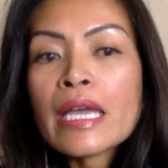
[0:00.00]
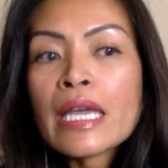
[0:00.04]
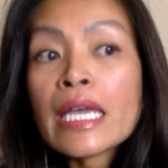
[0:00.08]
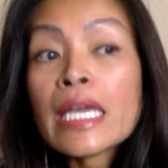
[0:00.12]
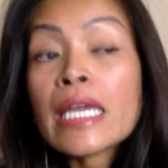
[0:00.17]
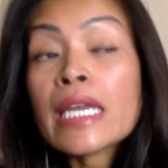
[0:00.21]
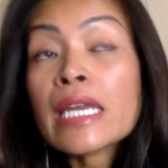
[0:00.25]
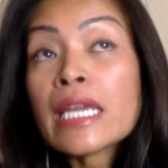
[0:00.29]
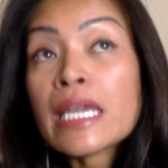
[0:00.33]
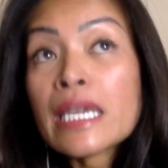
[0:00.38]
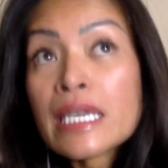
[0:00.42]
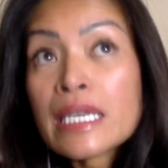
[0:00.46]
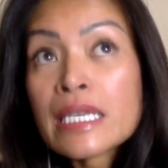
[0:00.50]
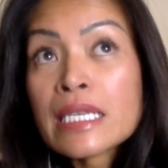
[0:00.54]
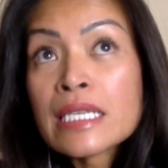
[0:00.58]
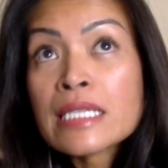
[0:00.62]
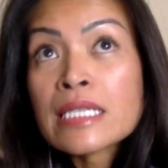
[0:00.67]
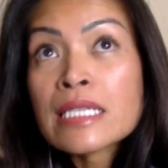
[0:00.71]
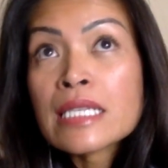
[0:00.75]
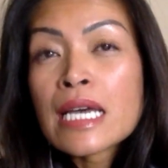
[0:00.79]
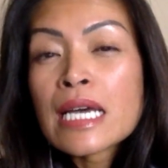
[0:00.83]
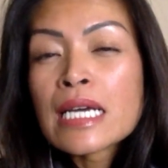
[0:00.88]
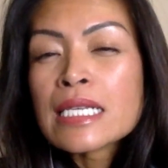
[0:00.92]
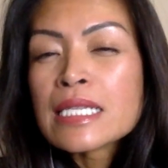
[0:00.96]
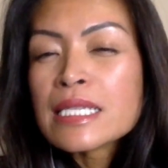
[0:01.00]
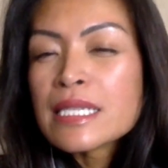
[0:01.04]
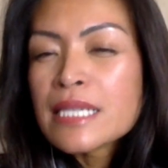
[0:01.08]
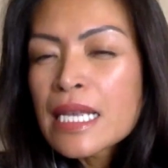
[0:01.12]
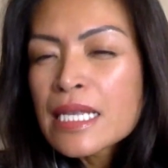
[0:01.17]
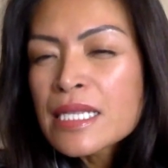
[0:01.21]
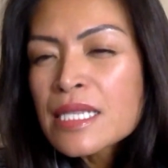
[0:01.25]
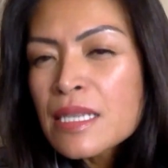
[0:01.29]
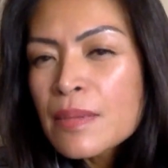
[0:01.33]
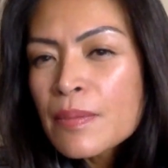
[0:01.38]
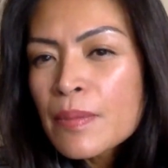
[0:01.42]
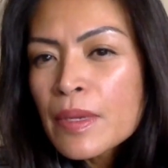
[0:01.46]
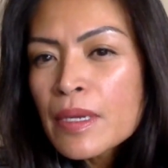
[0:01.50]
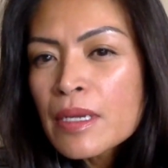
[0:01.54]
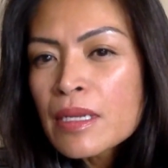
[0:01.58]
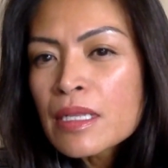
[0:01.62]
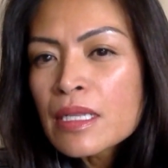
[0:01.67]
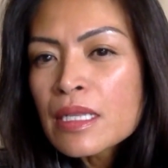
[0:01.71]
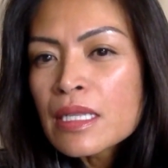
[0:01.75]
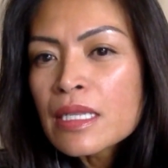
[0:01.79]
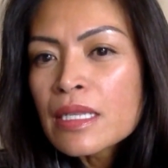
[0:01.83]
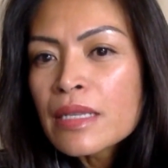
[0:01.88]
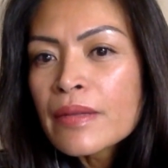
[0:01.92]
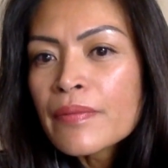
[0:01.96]
it is
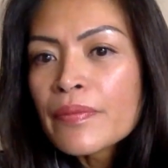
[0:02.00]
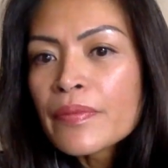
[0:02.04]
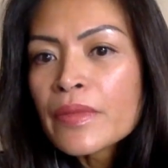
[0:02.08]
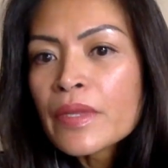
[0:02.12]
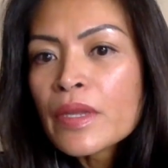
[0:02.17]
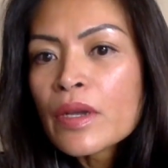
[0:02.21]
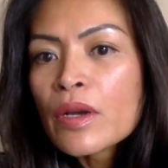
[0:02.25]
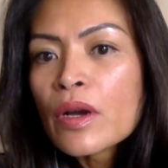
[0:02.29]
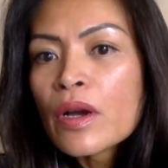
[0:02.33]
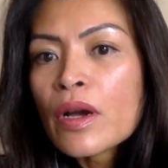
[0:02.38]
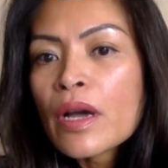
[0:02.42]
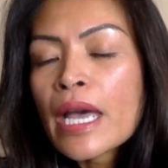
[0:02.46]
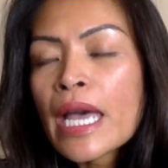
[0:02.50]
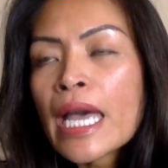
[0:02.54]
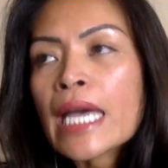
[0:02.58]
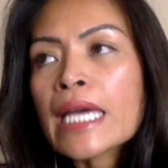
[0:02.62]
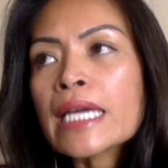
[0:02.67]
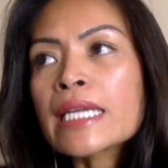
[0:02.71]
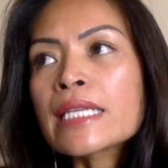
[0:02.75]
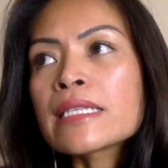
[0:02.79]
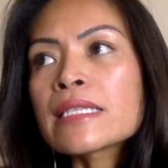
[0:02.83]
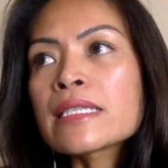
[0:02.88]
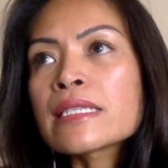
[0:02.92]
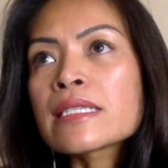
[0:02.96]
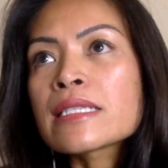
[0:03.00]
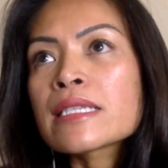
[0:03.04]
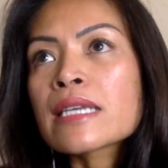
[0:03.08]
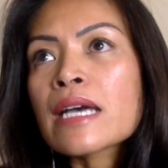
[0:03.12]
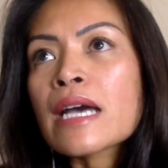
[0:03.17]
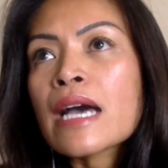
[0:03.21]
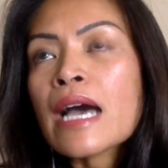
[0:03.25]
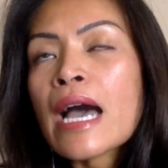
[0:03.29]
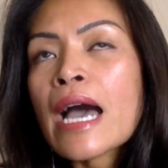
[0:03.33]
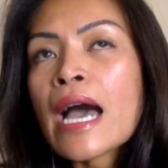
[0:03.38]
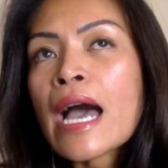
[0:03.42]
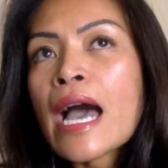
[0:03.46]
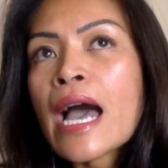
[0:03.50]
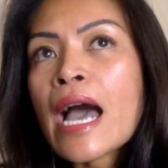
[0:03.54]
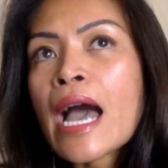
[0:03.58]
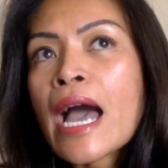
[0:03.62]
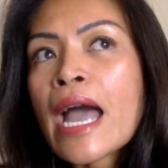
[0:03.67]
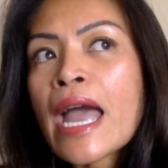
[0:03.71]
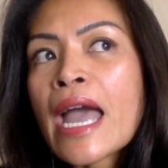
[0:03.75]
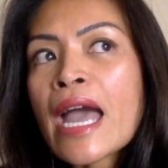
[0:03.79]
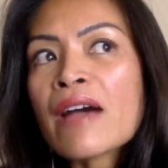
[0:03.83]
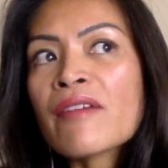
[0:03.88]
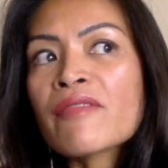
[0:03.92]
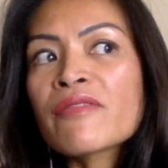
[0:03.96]
accessible, and I
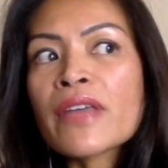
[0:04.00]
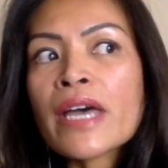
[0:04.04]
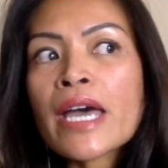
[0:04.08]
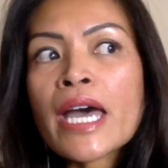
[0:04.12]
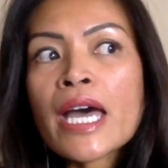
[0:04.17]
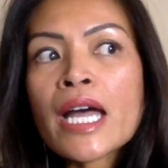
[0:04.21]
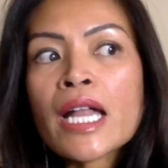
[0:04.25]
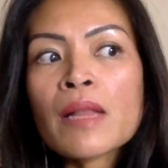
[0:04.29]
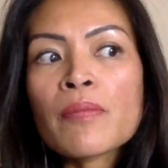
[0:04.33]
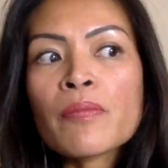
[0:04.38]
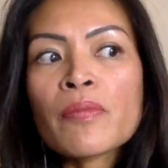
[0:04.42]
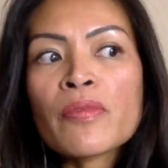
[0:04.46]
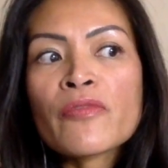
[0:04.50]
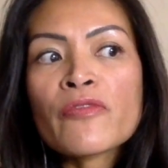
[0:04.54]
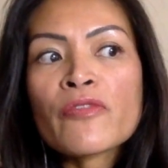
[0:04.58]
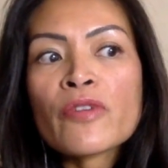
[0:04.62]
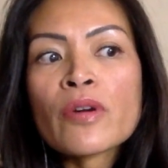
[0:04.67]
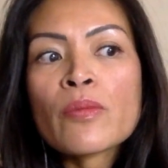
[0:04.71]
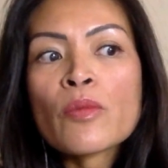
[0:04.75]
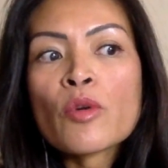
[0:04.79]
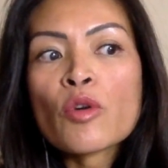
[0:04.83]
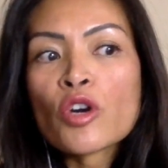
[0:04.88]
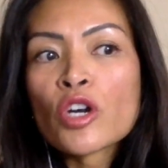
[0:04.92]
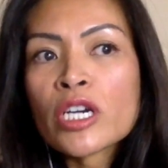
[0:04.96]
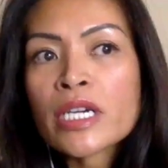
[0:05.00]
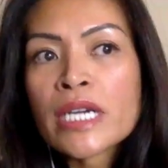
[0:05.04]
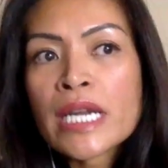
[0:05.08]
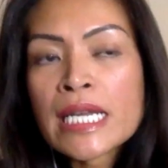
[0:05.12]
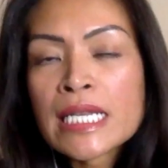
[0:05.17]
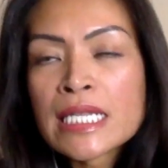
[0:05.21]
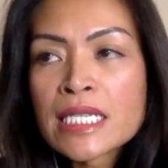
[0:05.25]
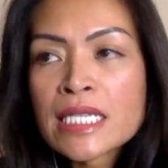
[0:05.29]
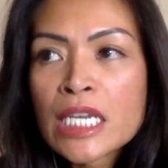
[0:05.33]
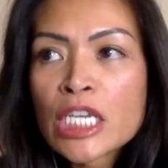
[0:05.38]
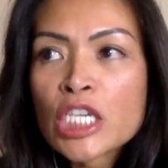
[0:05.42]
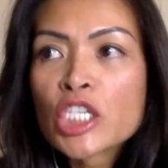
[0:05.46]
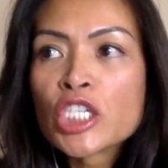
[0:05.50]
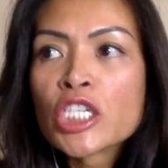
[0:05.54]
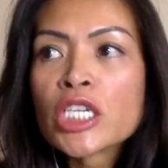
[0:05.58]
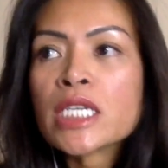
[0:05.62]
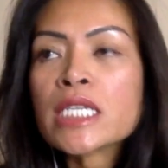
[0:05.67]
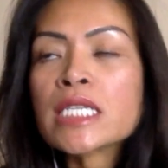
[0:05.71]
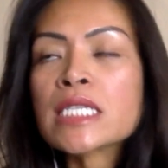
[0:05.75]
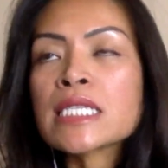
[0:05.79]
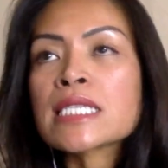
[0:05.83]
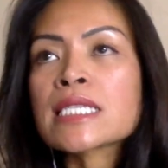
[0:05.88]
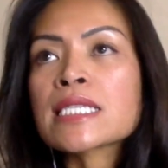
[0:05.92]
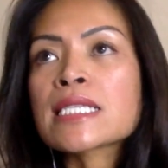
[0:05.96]
have the help from
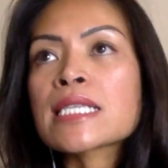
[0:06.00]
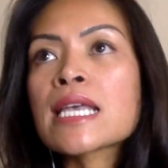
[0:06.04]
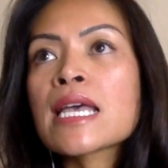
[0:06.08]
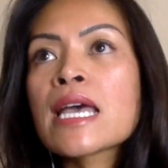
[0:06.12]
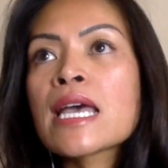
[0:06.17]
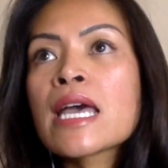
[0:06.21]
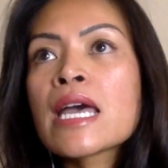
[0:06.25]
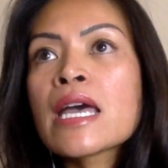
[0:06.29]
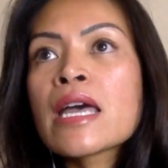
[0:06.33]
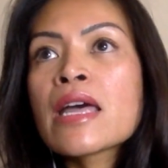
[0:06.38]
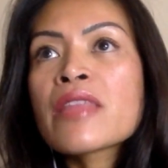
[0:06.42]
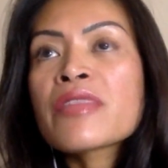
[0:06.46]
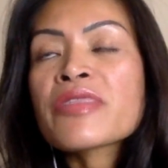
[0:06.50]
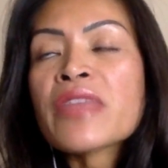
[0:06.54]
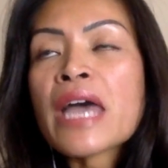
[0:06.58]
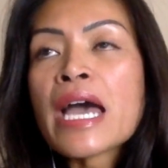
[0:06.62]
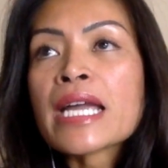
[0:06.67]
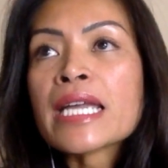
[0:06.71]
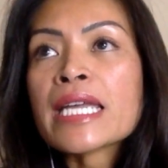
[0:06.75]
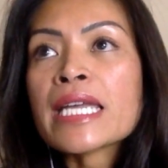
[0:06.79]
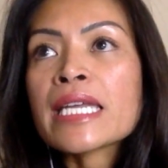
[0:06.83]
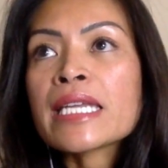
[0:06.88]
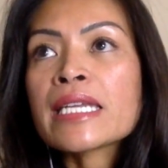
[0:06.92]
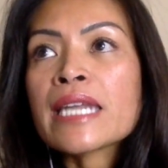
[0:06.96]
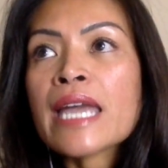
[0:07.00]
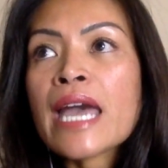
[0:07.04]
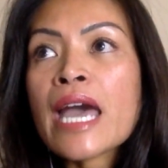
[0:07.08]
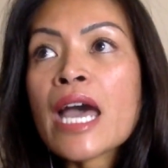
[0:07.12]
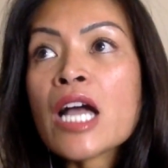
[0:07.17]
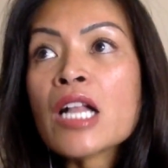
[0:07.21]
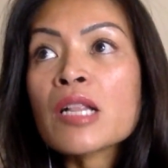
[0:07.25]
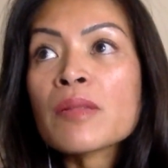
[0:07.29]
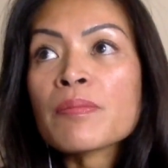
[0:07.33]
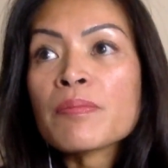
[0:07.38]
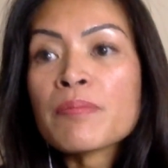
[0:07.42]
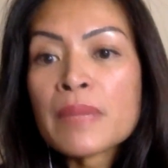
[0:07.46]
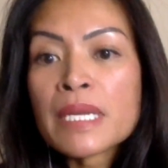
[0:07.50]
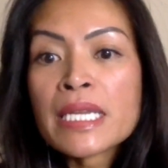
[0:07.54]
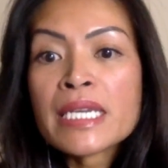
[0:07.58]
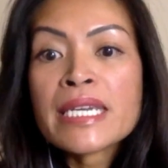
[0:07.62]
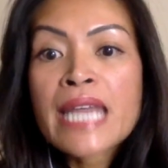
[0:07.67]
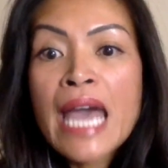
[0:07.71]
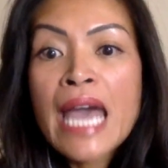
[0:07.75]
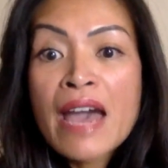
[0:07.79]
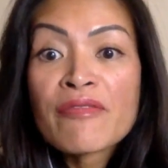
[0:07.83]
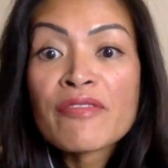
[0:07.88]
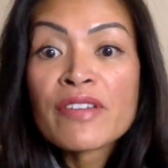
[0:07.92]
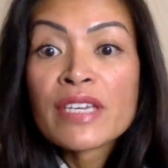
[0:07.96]
organizations that can help me
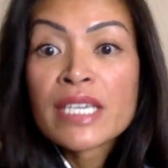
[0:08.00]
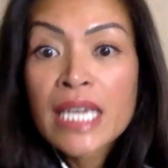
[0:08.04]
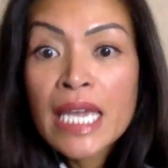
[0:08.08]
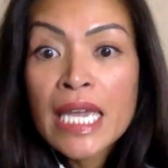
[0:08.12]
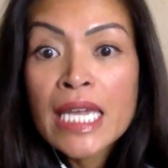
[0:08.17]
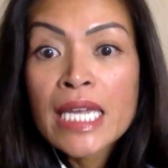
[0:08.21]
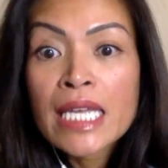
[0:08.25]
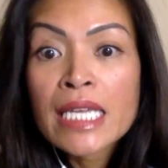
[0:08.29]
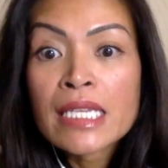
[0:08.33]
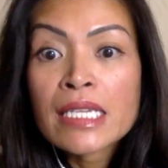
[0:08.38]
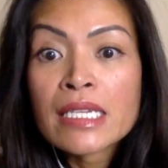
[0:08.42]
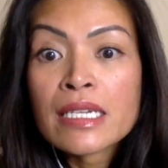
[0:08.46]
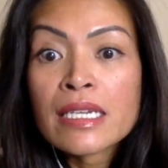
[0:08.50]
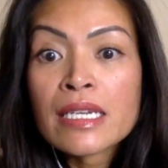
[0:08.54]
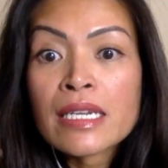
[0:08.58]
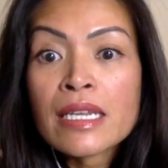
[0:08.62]
navigate,